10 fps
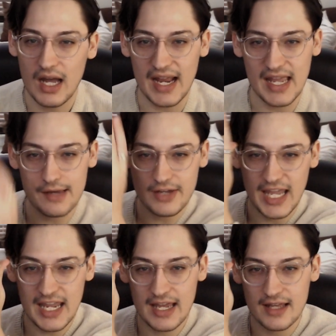I have a
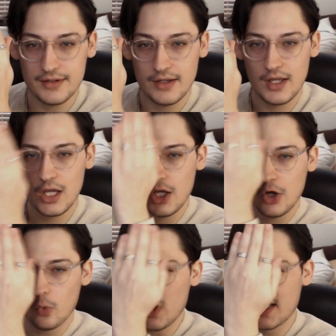hand.
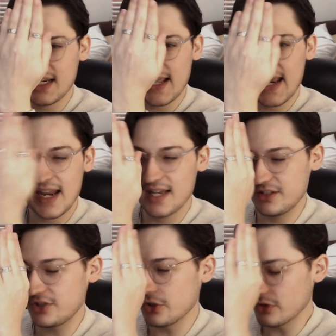What can a
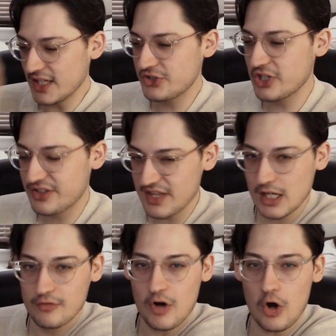hand do? Let's just think
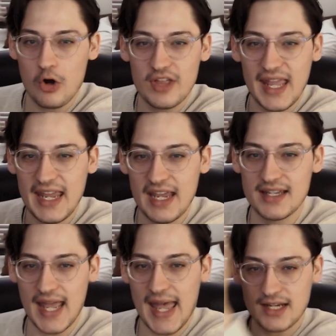of all the
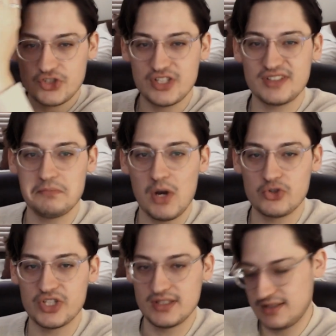hand actions and
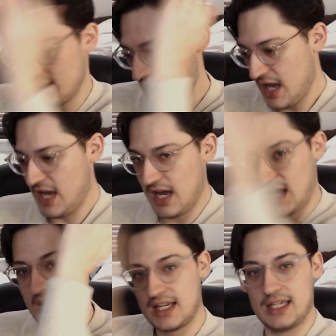motions.
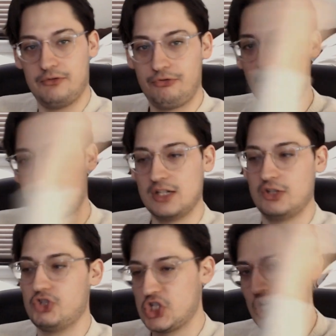I can
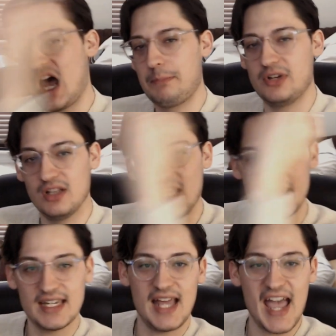fucking chop
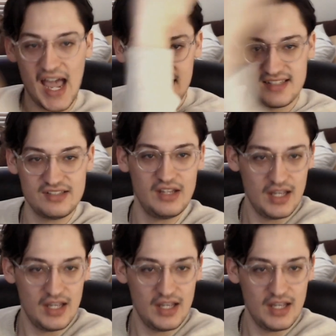like an axe.